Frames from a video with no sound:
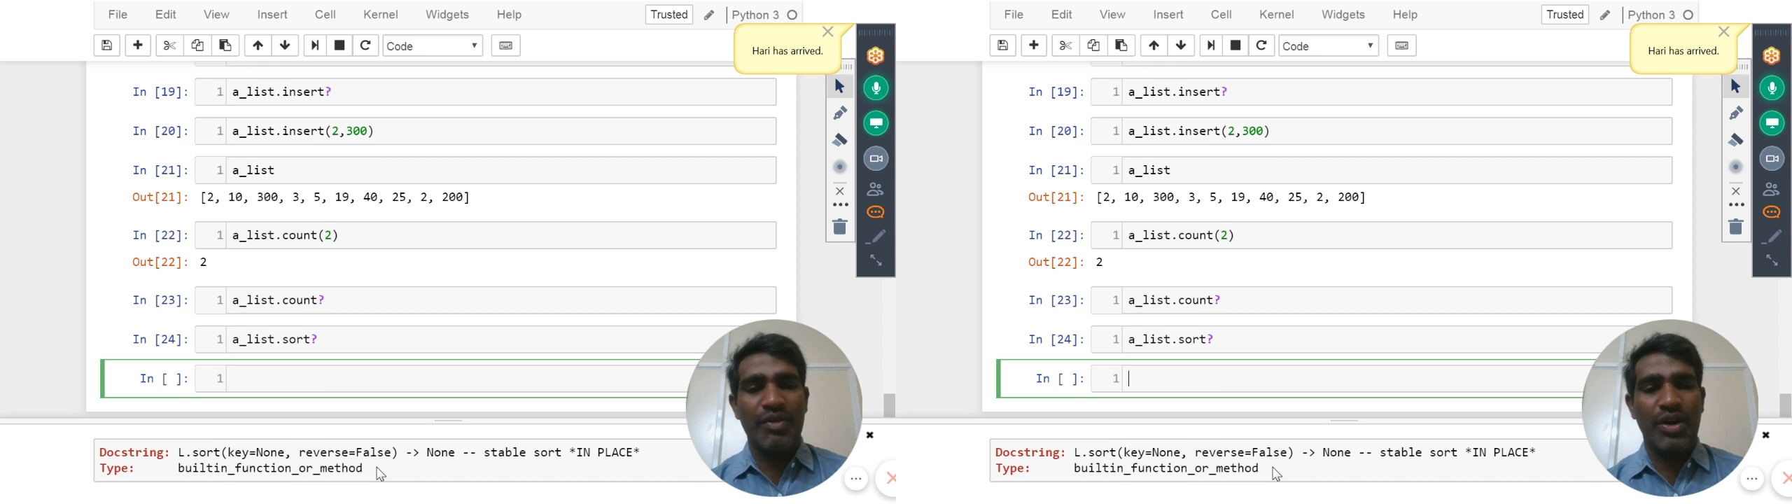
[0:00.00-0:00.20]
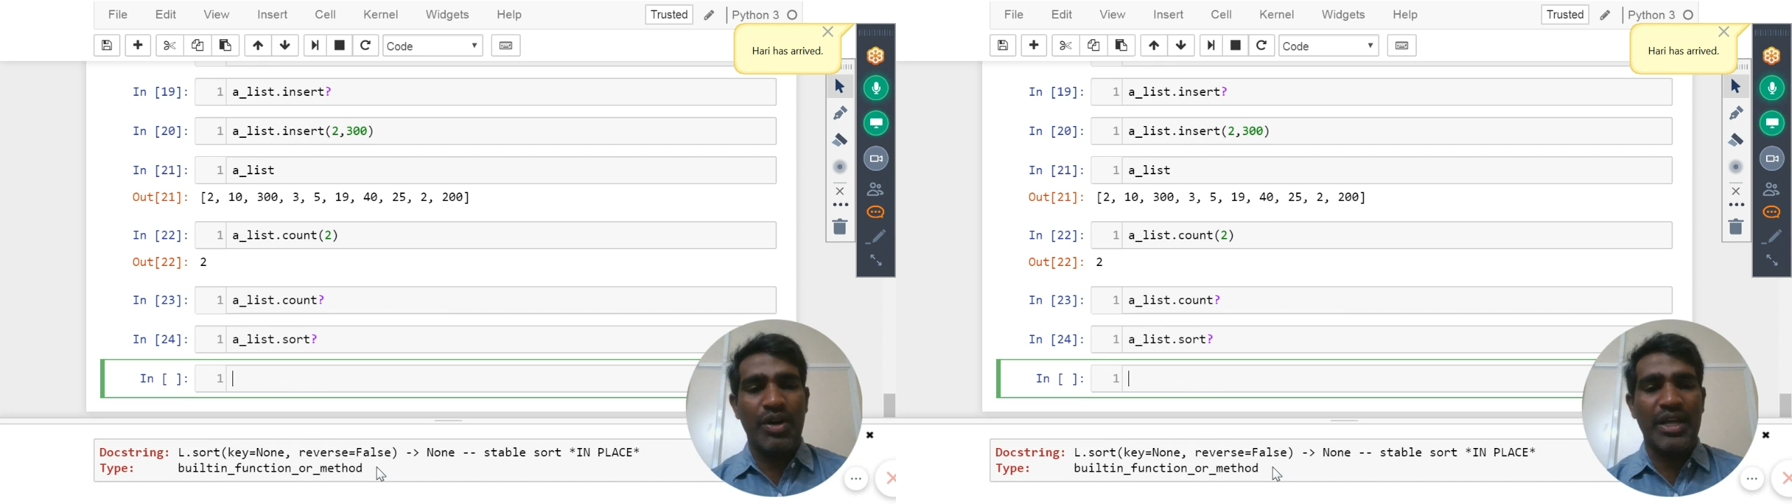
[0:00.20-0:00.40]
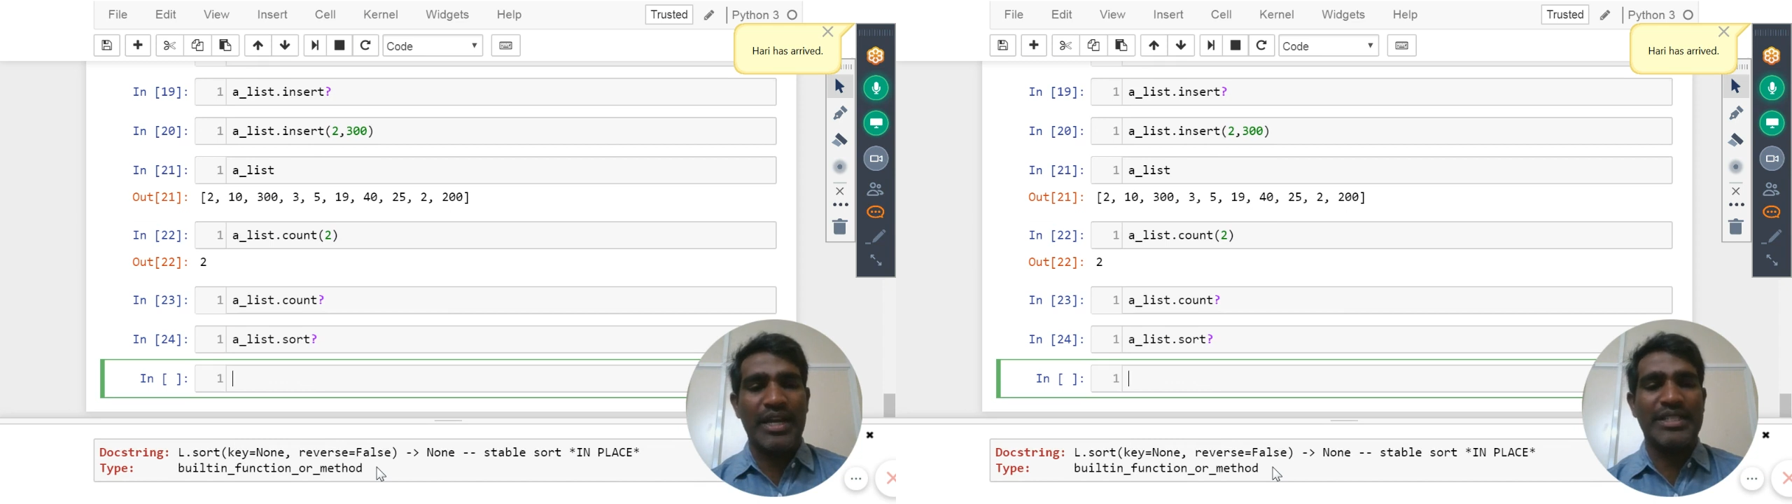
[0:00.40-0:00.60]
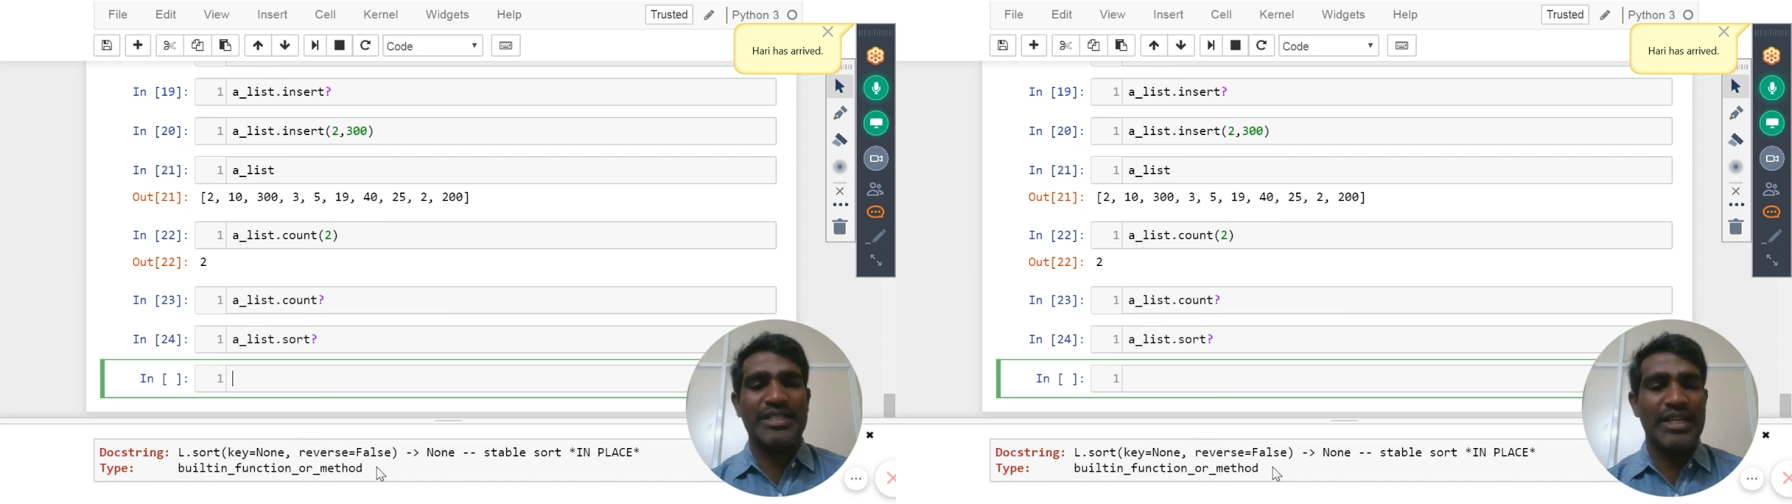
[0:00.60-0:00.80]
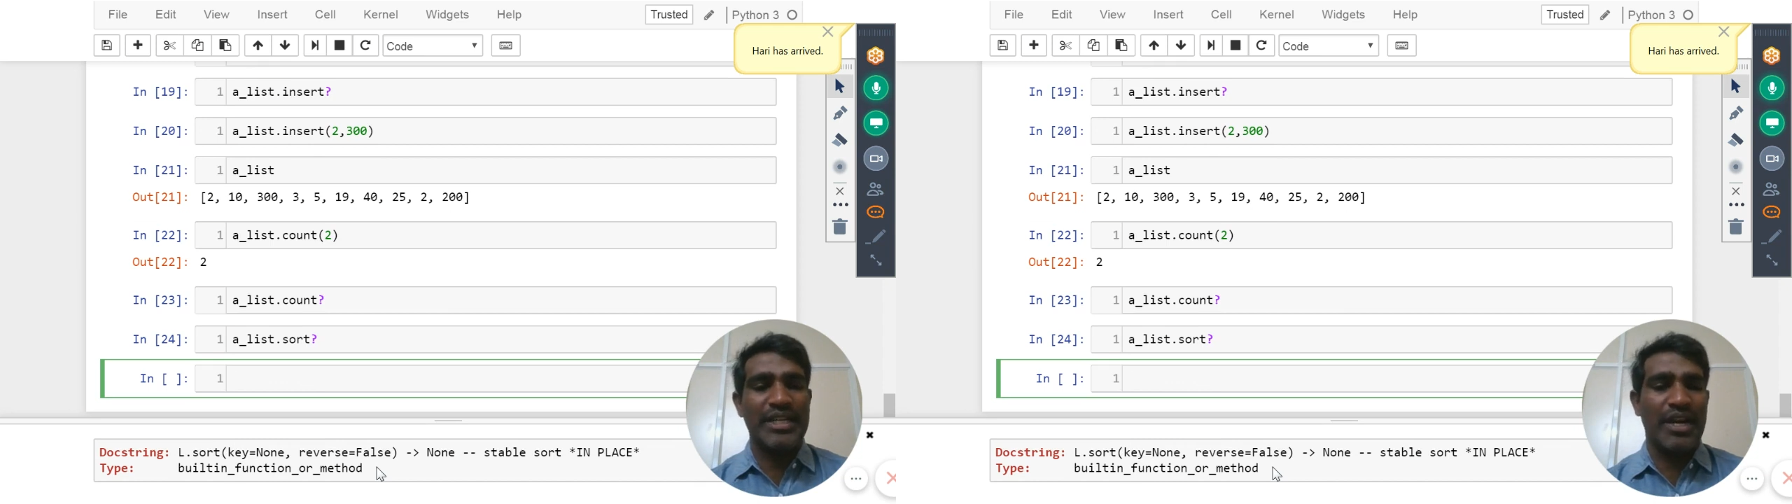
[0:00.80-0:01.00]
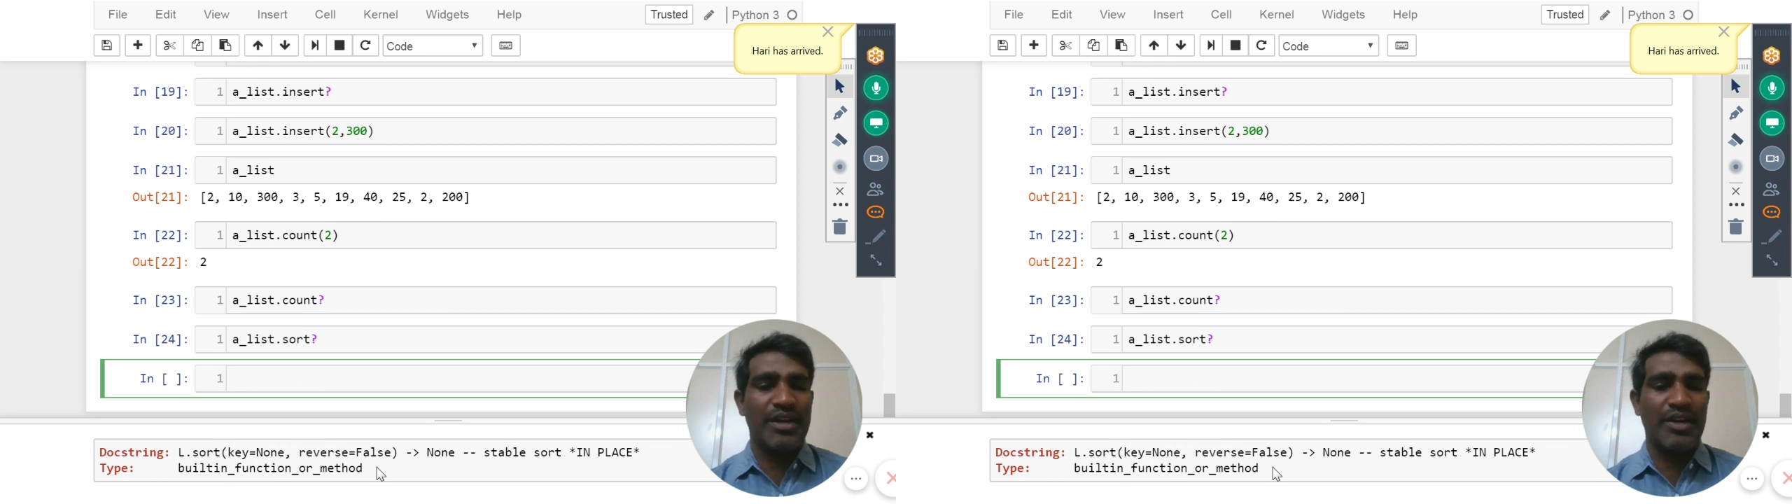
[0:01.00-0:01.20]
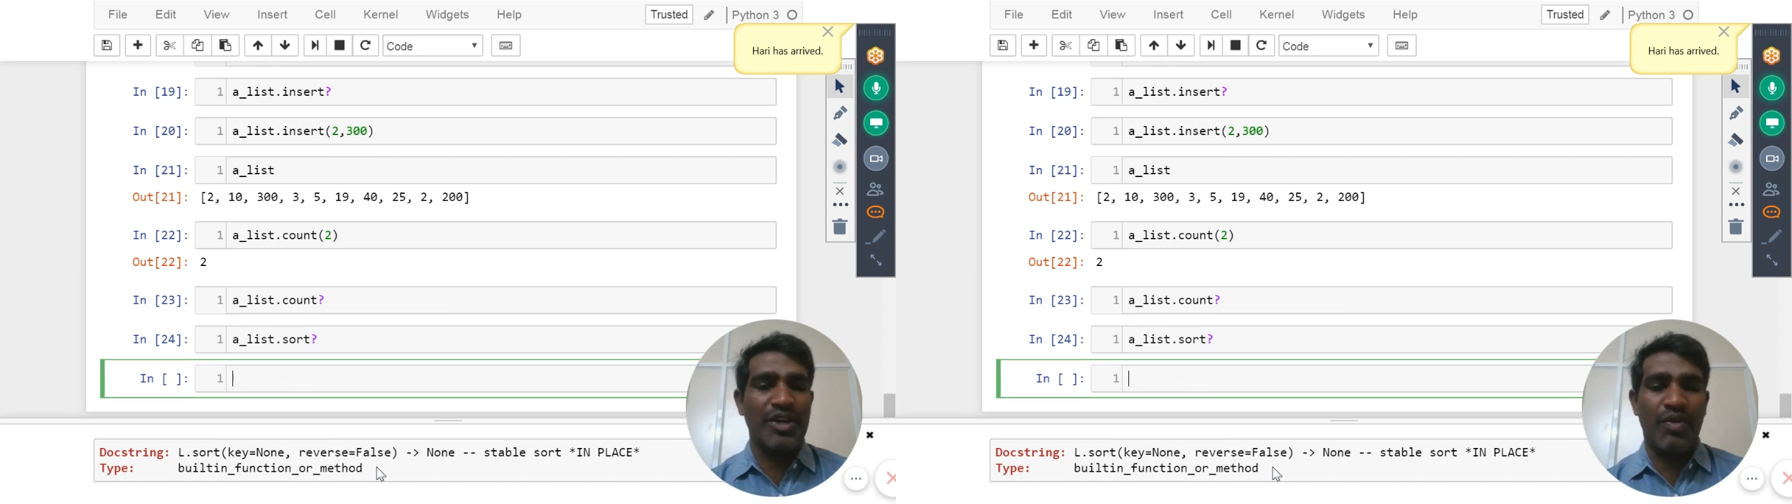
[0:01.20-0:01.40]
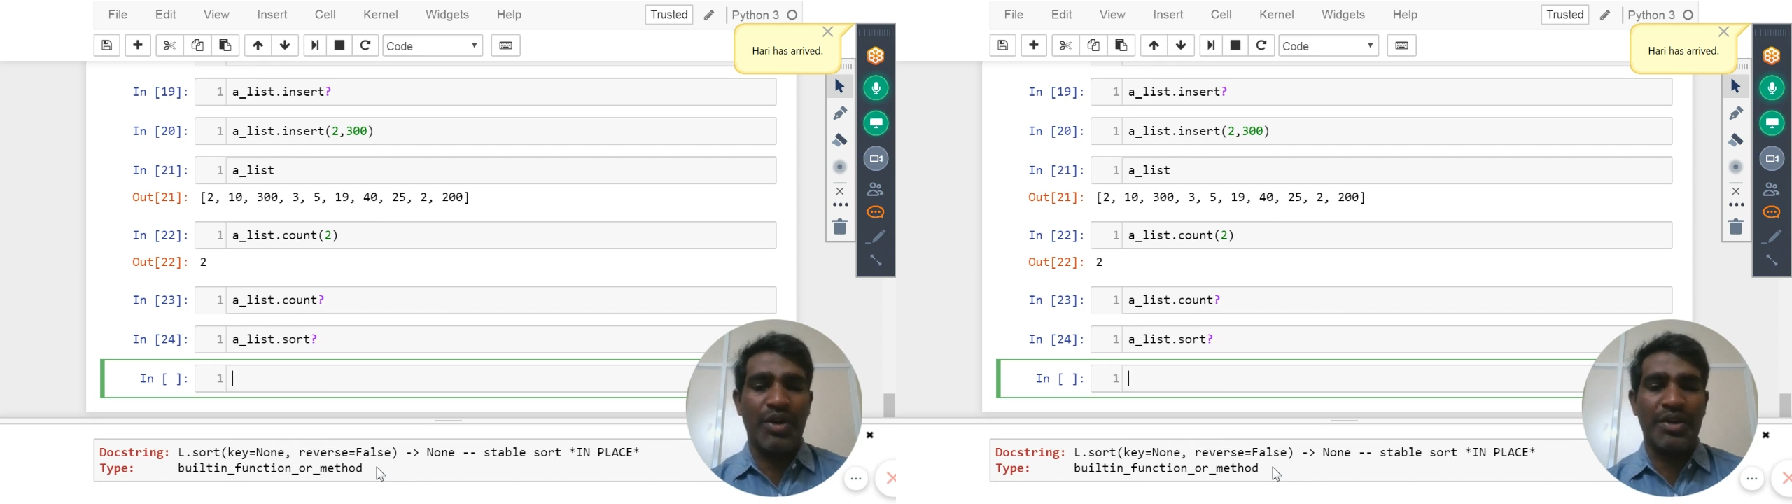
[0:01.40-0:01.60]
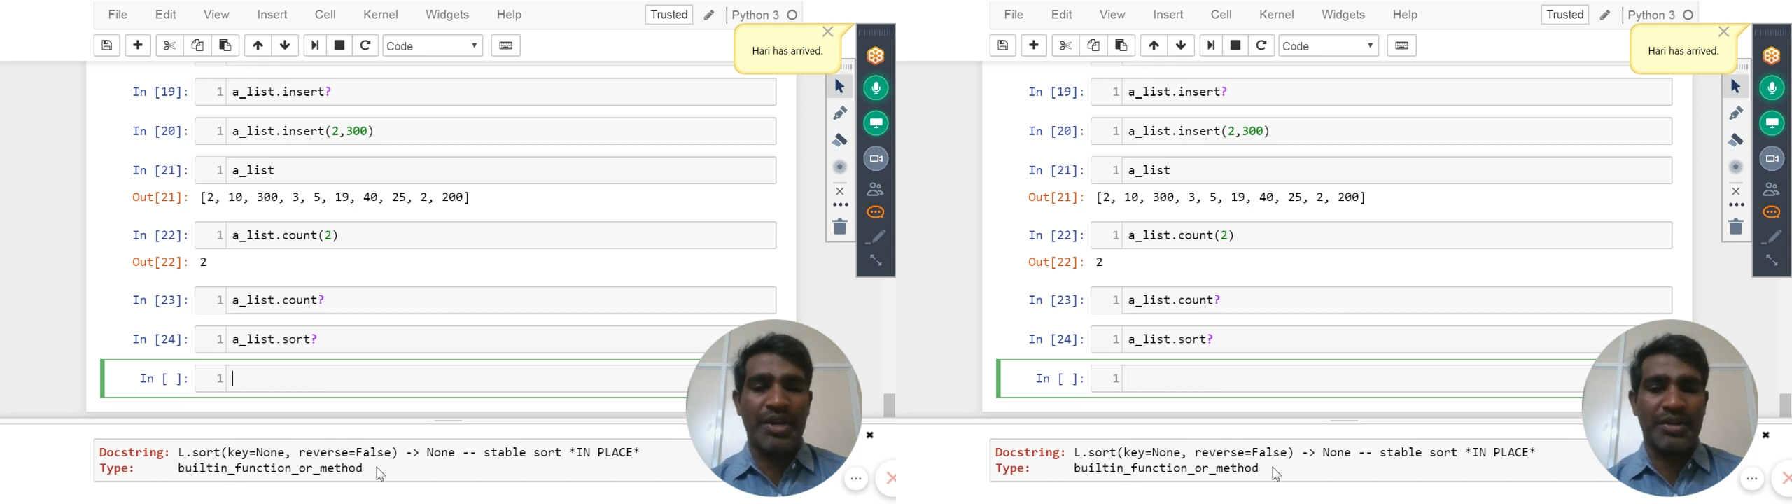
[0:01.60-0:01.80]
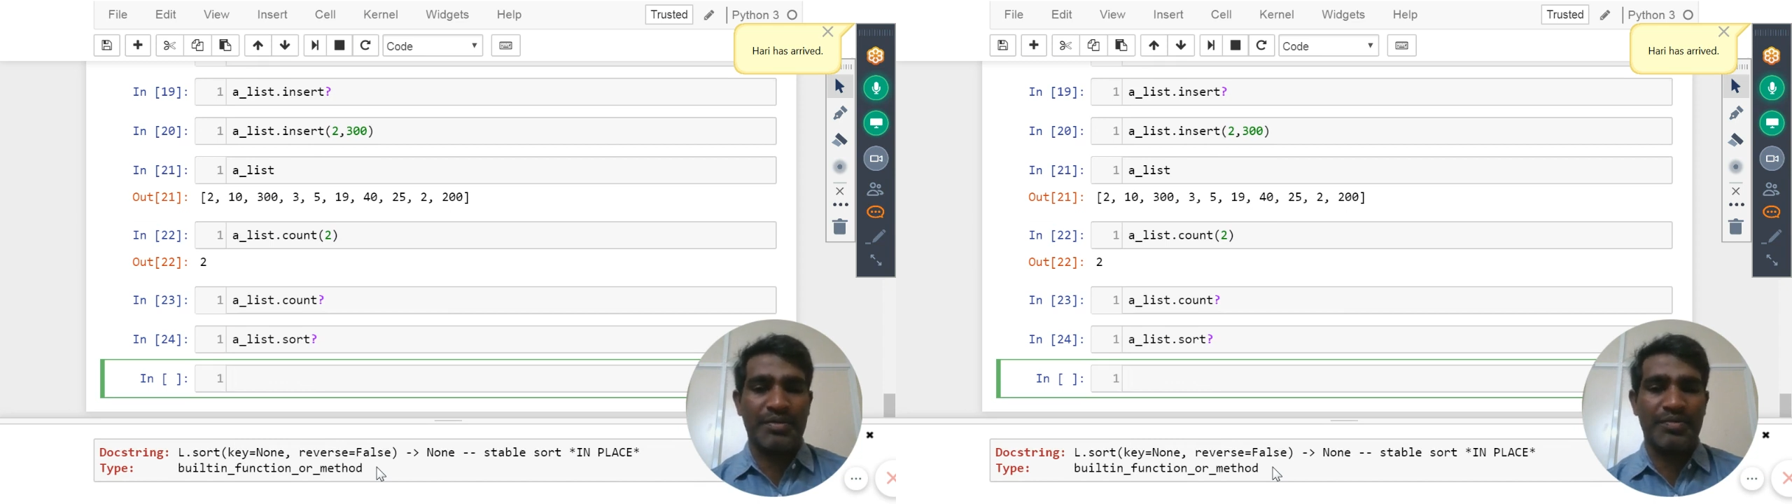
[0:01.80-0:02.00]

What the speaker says: you want or ascending order you want it.